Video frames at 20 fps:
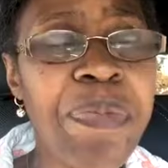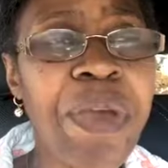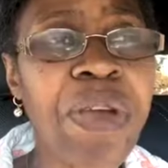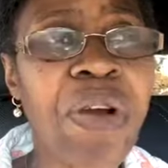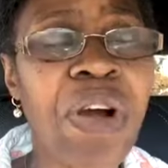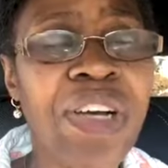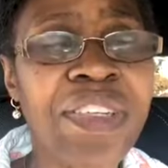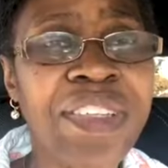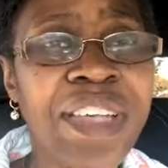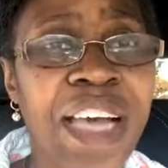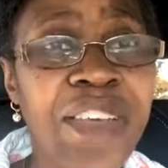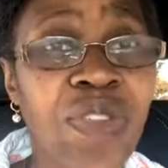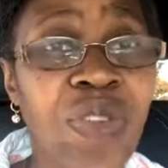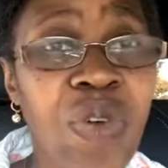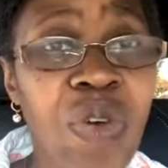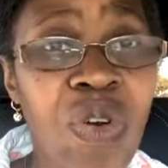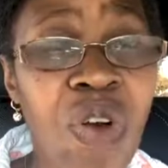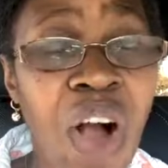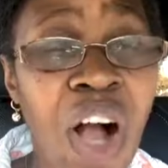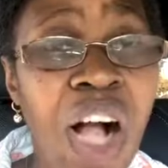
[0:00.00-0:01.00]
because as
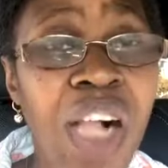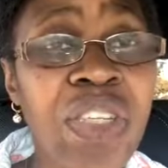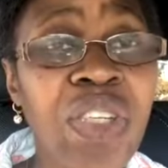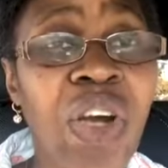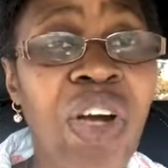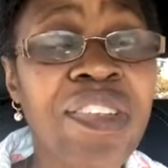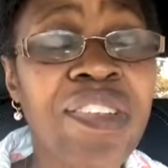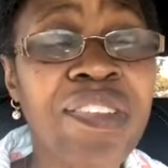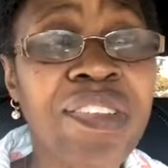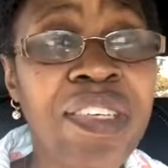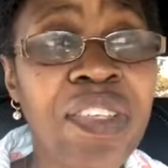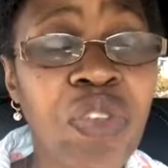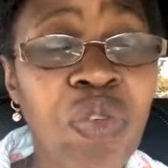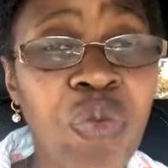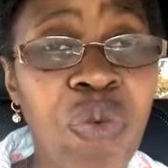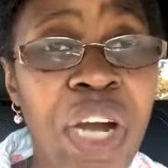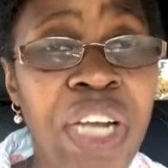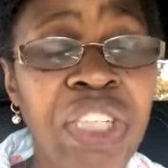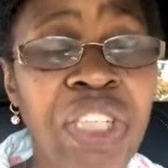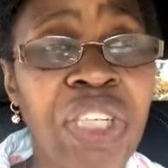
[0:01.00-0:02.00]
you call your
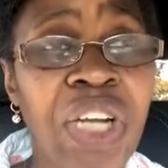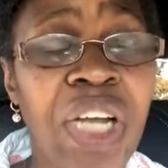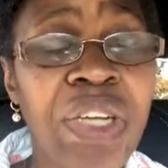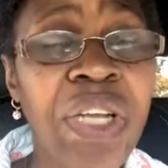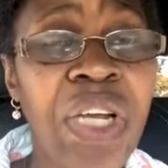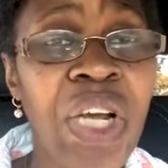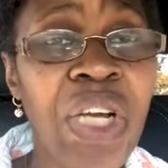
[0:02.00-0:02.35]
situation,